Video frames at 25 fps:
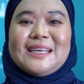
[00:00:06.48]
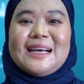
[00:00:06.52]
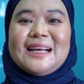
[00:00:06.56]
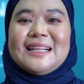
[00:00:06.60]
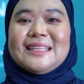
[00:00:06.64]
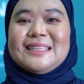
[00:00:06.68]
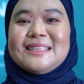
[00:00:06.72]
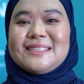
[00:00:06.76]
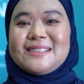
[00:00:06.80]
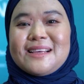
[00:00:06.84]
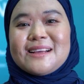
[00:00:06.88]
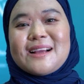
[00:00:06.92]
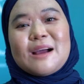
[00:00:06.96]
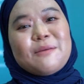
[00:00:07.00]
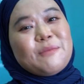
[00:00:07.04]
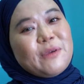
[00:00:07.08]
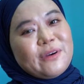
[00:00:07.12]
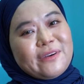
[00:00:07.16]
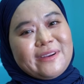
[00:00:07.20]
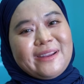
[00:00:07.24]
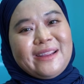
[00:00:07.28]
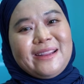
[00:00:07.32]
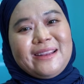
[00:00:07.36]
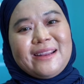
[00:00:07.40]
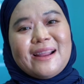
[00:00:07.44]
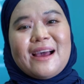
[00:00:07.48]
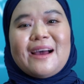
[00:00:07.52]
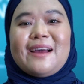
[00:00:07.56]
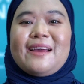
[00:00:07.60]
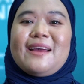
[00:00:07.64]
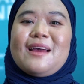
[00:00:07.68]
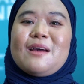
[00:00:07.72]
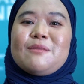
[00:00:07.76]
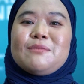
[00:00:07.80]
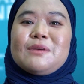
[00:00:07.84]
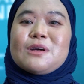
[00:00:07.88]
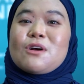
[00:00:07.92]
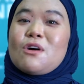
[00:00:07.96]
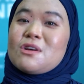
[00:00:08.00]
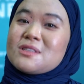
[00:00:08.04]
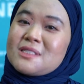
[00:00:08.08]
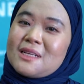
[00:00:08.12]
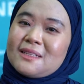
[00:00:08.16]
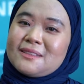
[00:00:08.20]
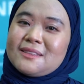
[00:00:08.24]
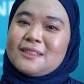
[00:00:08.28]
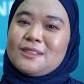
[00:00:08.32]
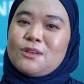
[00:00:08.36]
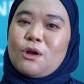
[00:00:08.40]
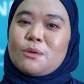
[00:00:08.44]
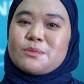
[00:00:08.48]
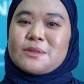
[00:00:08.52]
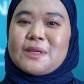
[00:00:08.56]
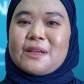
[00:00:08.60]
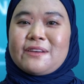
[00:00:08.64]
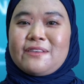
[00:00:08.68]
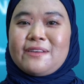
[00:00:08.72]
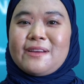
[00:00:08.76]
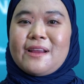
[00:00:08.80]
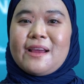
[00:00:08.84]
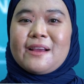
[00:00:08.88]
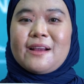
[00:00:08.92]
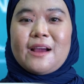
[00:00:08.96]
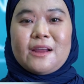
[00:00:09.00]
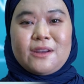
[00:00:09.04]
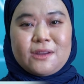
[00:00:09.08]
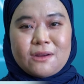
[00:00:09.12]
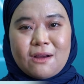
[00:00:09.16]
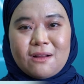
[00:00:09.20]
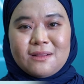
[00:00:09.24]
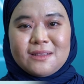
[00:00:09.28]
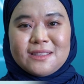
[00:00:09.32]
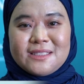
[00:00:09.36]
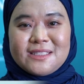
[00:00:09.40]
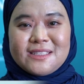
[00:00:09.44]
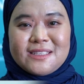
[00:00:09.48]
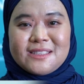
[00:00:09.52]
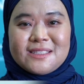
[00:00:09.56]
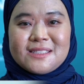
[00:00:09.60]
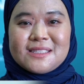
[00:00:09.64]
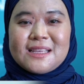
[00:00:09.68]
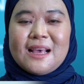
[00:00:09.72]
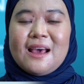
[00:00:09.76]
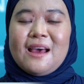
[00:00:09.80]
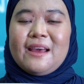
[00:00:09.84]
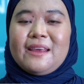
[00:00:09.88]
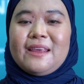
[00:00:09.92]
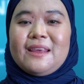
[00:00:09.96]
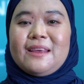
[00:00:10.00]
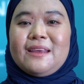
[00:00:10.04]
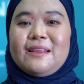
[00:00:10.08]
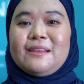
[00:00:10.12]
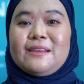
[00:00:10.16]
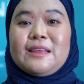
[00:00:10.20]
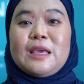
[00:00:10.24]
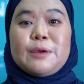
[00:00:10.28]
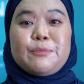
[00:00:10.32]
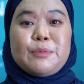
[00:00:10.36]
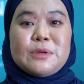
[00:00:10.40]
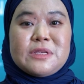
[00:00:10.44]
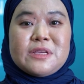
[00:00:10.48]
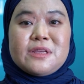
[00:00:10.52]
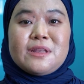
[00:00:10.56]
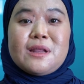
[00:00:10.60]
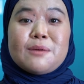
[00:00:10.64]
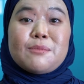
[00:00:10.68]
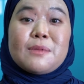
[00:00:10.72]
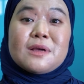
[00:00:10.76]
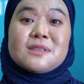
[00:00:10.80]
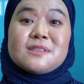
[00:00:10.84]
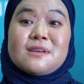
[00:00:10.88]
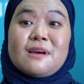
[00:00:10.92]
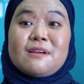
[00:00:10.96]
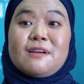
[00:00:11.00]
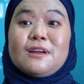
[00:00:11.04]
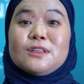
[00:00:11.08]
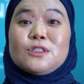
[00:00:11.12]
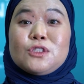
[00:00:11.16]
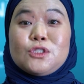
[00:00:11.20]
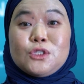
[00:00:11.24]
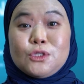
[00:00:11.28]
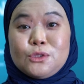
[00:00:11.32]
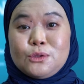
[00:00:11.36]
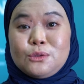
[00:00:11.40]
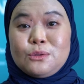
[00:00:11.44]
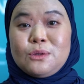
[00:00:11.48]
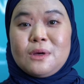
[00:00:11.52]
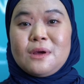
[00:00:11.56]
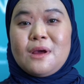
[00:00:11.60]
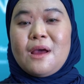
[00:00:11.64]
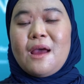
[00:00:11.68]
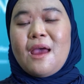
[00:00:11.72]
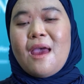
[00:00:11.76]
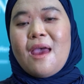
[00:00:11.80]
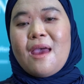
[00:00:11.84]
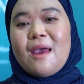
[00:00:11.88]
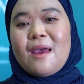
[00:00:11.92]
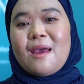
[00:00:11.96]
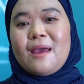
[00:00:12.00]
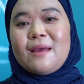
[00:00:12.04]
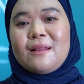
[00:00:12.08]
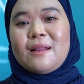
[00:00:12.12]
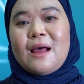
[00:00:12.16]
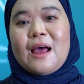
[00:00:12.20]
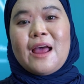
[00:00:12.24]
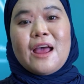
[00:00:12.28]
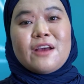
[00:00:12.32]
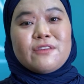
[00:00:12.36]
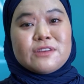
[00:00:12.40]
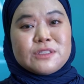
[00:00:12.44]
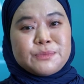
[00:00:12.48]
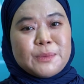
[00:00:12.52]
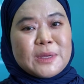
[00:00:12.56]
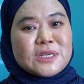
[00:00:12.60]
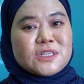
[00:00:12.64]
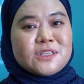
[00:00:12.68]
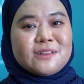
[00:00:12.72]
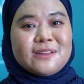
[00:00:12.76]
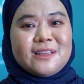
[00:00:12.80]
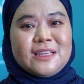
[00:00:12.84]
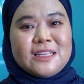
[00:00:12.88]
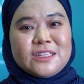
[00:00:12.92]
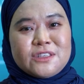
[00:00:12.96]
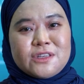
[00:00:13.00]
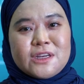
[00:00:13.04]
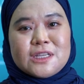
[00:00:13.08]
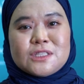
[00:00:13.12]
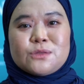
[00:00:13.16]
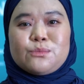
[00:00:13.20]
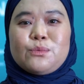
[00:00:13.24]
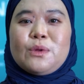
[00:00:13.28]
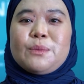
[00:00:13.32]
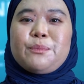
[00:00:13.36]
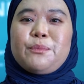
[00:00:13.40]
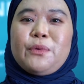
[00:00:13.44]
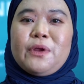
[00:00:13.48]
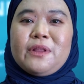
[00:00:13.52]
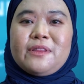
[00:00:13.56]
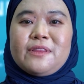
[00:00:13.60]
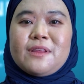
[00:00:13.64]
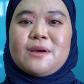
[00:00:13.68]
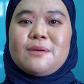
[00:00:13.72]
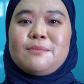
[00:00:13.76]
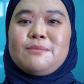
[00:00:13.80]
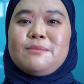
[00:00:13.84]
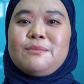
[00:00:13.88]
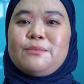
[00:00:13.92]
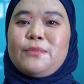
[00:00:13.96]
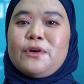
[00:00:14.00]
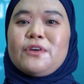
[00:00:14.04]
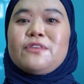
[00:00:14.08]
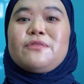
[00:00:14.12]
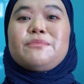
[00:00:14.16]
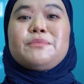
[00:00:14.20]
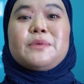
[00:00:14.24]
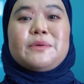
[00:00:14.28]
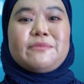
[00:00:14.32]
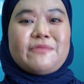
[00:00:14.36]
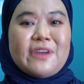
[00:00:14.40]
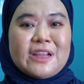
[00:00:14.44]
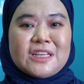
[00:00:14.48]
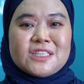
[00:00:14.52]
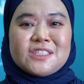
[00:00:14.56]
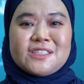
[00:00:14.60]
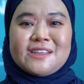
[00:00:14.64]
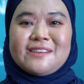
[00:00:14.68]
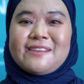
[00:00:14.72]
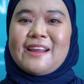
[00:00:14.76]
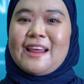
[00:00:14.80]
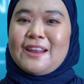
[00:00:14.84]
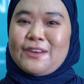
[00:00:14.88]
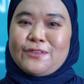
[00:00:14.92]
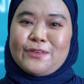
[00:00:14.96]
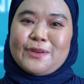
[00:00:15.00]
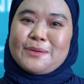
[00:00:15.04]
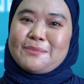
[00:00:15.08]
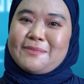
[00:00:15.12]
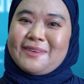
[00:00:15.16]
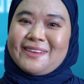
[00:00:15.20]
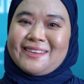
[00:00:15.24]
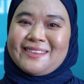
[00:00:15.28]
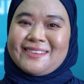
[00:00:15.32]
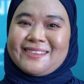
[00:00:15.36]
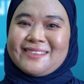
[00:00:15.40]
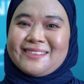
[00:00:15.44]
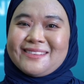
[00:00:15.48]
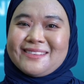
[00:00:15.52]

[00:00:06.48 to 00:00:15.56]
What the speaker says: Haliza Kamarudin. I am a Consultant Obstetric Gynaecologist in KPG Damansara 2, and I have a special interest with preterm birth prevention and treatment.